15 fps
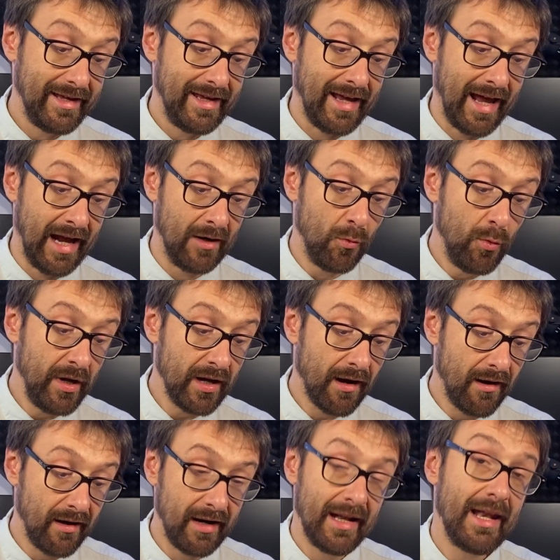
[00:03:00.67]
And we
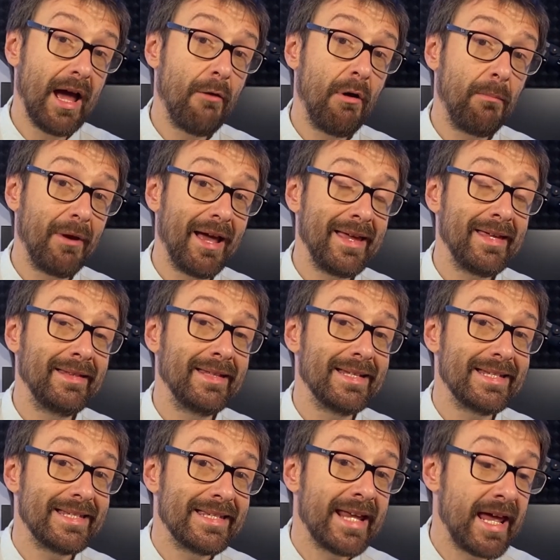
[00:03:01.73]
are now applying the
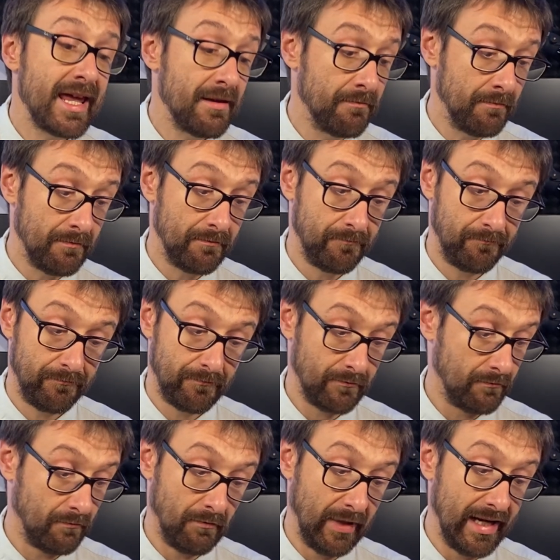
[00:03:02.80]
same
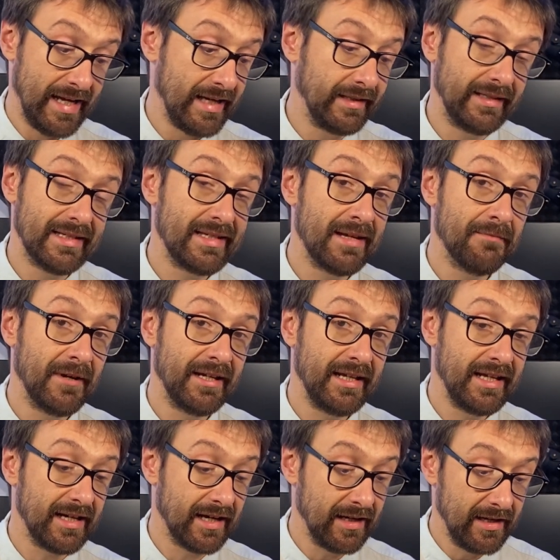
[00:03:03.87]
lick, the same
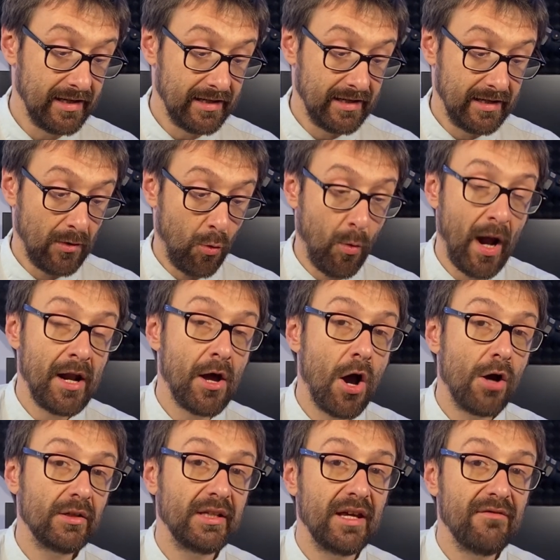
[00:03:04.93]
idea, 1
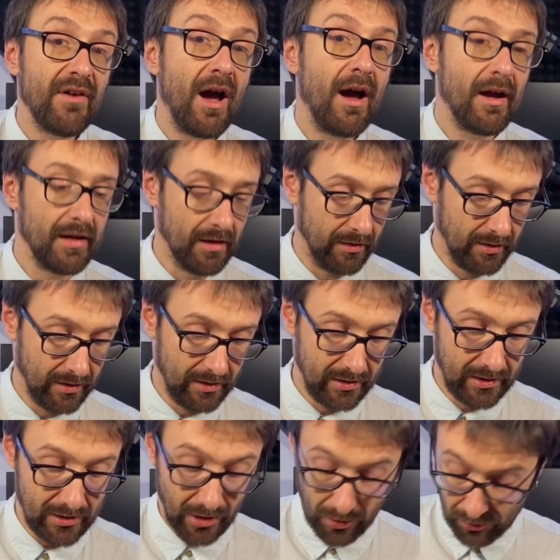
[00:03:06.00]
octave higher.
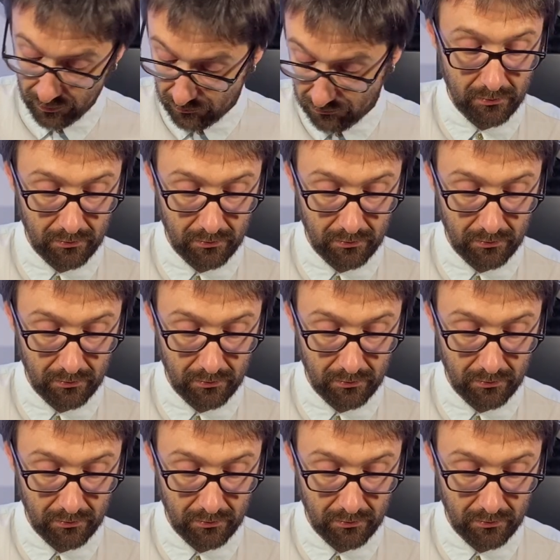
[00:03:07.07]
So